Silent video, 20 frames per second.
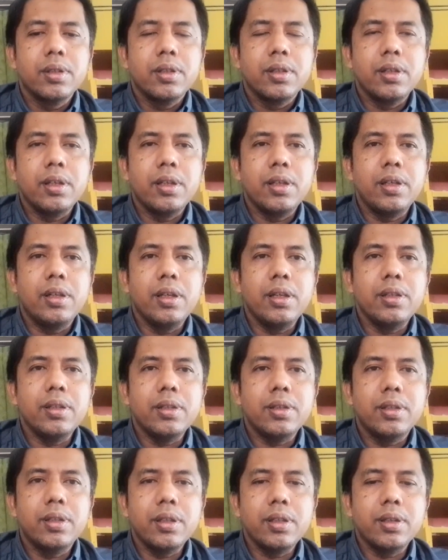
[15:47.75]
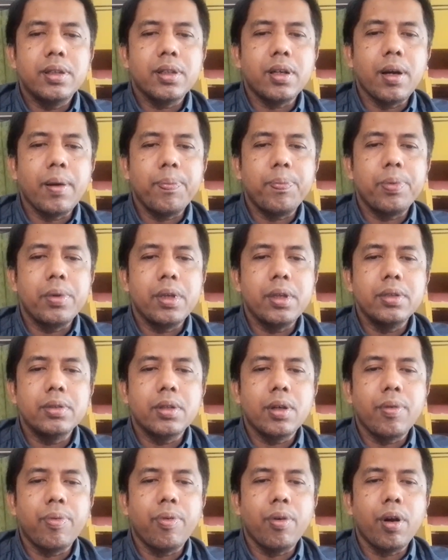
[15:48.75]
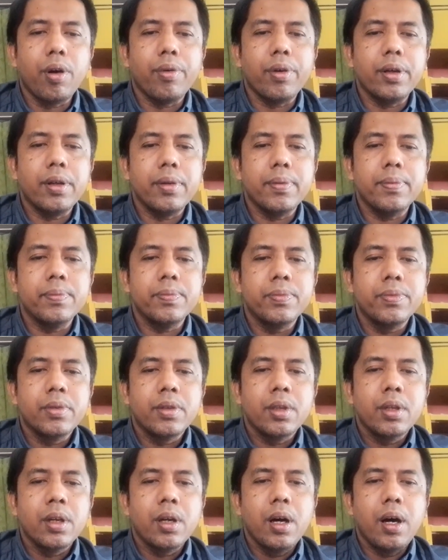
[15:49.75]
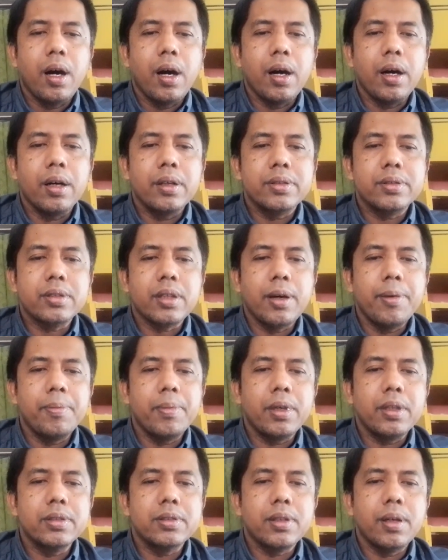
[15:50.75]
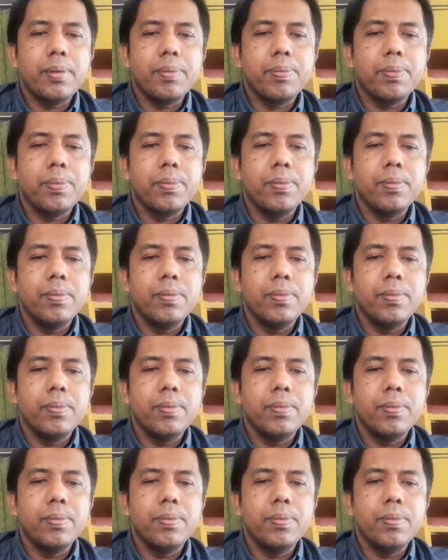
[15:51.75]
In DDT therapy, the following are some examples.